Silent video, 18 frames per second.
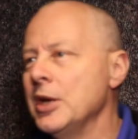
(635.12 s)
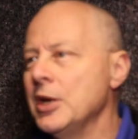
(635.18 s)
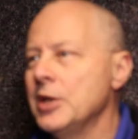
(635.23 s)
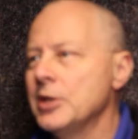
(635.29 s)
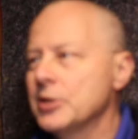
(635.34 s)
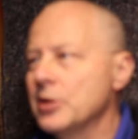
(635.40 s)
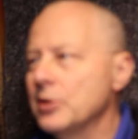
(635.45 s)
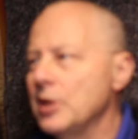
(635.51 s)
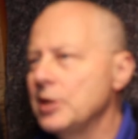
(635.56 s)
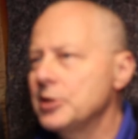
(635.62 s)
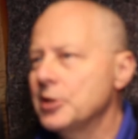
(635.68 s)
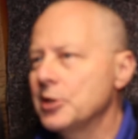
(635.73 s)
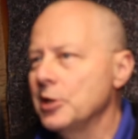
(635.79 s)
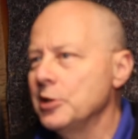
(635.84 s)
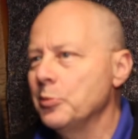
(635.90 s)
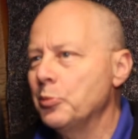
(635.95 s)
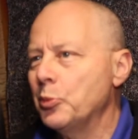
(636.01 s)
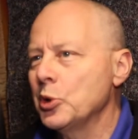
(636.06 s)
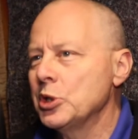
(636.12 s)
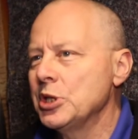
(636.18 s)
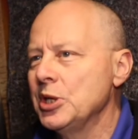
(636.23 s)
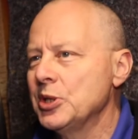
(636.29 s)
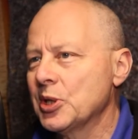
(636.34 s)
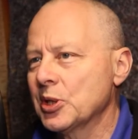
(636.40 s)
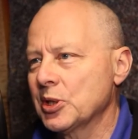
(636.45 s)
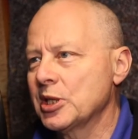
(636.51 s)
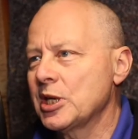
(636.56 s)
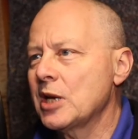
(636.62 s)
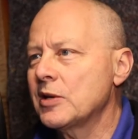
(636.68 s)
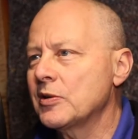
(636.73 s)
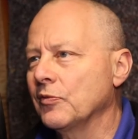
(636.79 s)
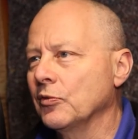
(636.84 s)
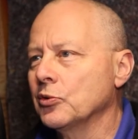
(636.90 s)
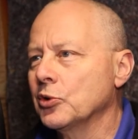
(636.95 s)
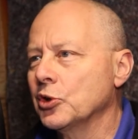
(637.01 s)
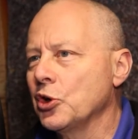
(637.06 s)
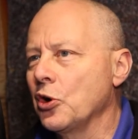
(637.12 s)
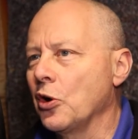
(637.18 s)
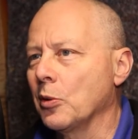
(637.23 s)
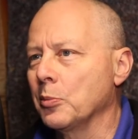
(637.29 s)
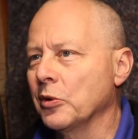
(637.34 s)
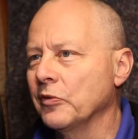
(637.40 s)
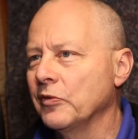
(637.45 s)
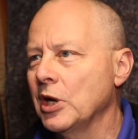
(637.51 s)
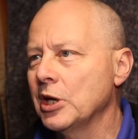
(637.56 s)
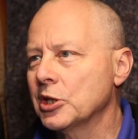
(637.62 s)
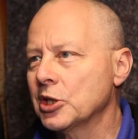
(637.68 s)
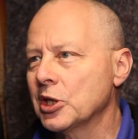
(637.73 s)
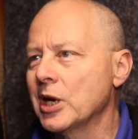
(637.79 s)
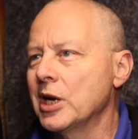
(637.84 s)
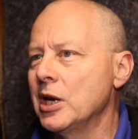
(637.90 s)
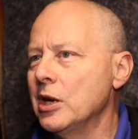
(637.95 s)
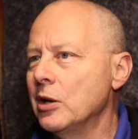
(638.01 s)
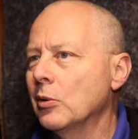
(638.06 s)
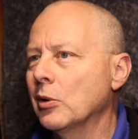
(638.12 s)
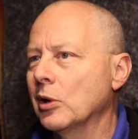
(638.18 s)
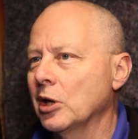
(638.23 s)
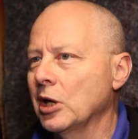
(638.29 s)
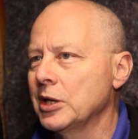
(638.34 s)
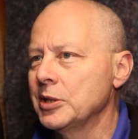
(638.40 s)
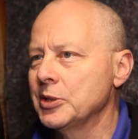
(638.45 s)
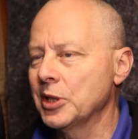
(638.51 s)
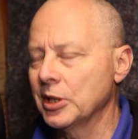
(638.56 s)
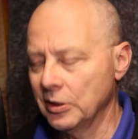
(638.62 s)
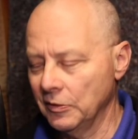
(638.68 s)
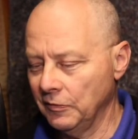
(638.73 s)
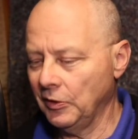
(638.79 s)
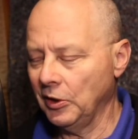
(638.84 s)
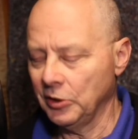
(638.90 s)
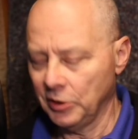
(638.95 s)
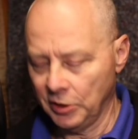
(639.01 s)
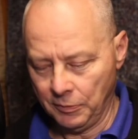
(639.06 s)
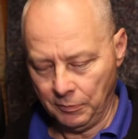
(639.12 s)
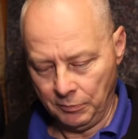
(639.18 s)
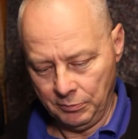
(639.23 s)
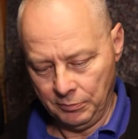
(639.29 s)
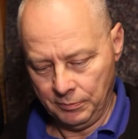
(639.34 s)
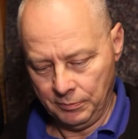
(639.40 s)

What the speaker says: So that's done a pretty successful job of actually equalising the volume.